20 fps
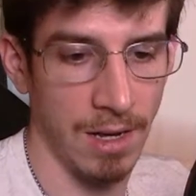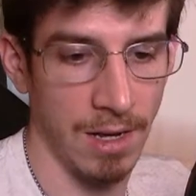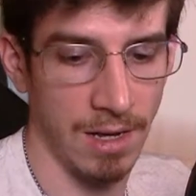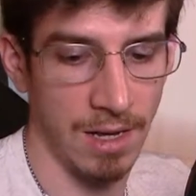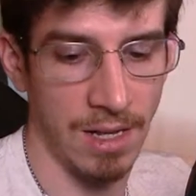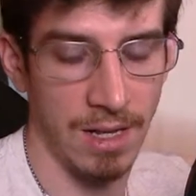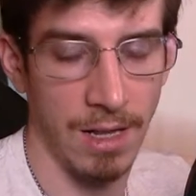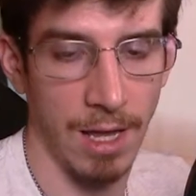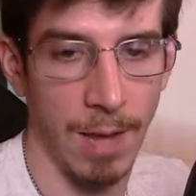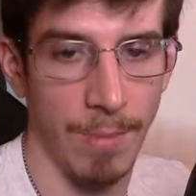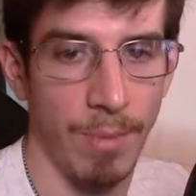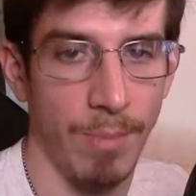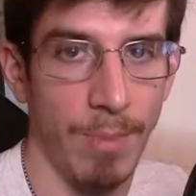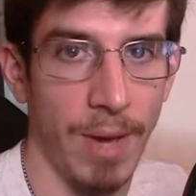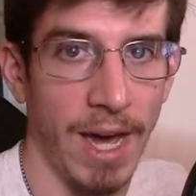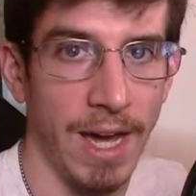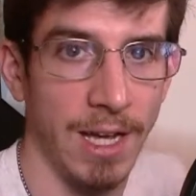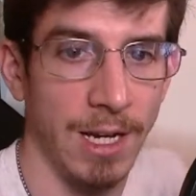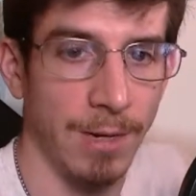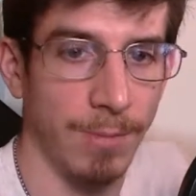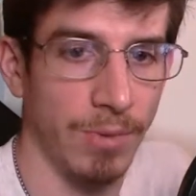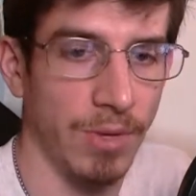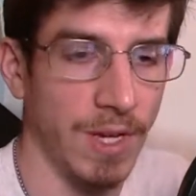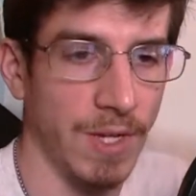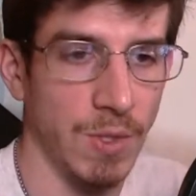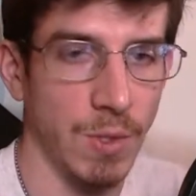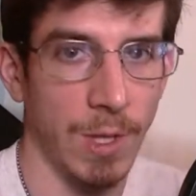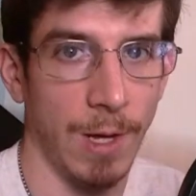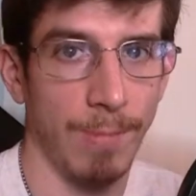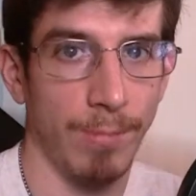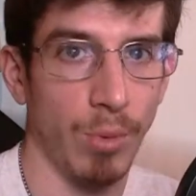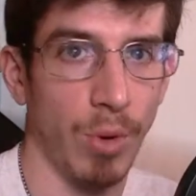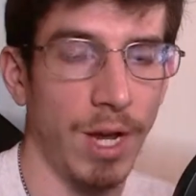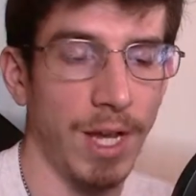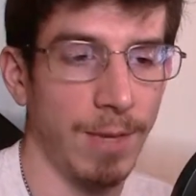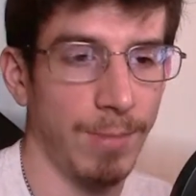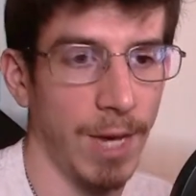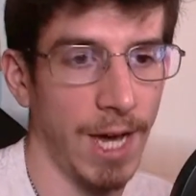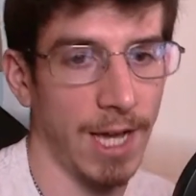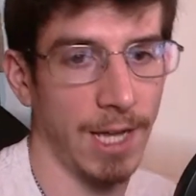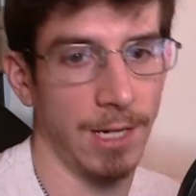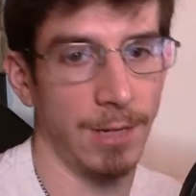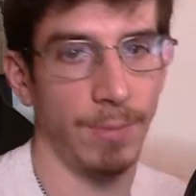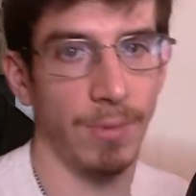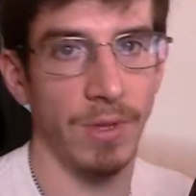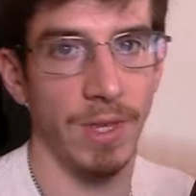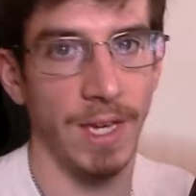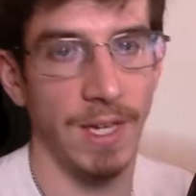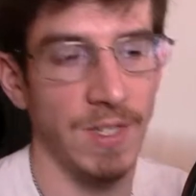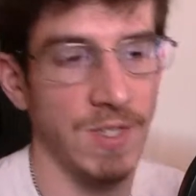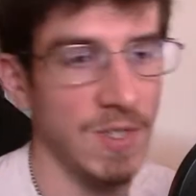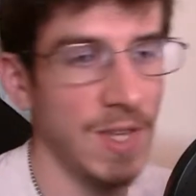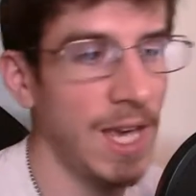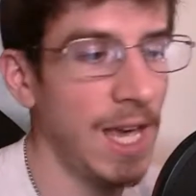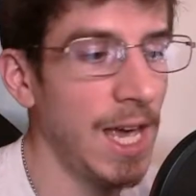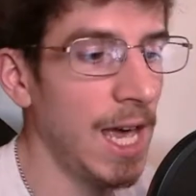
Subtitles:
clamp back into place, or that brake back into place.